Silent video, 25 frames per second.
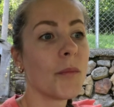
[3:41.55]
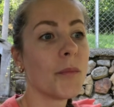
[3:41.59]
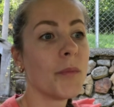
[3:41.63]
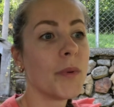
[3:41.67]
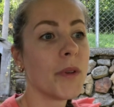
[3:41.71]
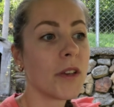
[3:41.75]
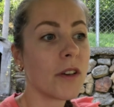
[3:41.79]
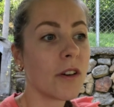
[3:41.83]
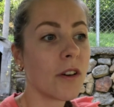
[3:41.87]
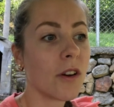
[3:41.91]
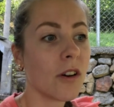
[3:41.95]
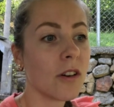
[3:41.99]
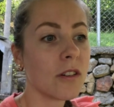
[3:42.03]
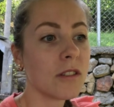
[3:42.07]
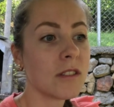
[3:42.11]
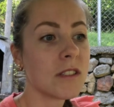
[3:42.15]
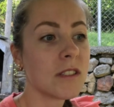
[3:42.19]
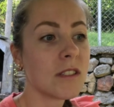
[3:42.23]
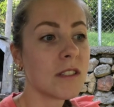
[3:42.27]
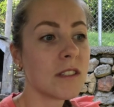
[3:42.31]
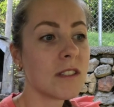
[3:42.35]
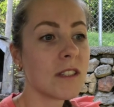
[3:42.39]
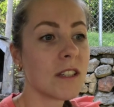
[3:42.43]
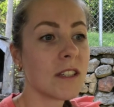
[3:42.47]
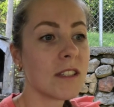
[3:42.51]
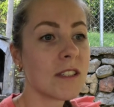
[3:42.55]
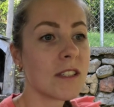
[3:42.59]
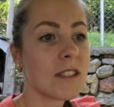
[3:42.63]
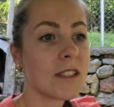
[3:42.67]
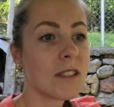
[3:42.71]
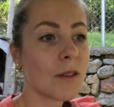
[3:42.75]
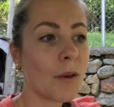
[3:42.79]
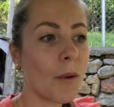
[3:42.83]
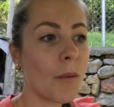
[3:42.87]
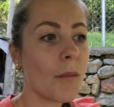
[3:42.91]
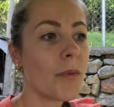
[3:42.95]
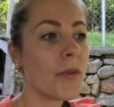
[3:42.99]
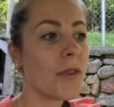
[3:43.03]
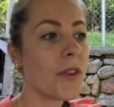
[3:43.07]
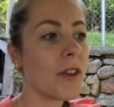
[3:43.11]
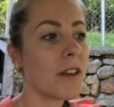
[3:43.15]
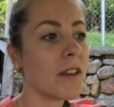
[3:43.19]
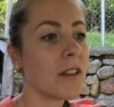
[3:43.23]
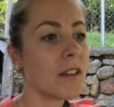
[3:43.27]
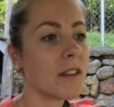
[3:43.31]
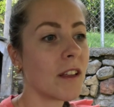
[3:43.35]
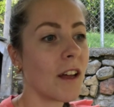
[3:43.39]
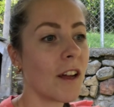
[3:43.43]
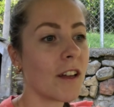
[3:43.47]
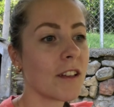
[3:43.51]
because it's
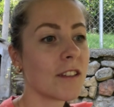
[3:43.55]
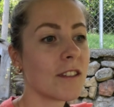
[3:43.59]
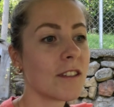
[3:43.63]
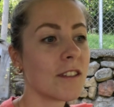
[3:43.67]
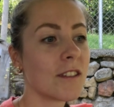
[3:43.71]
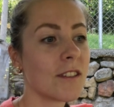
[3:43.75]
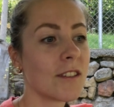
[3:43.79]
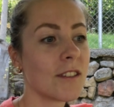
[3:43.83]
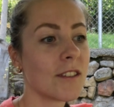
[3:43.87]
something that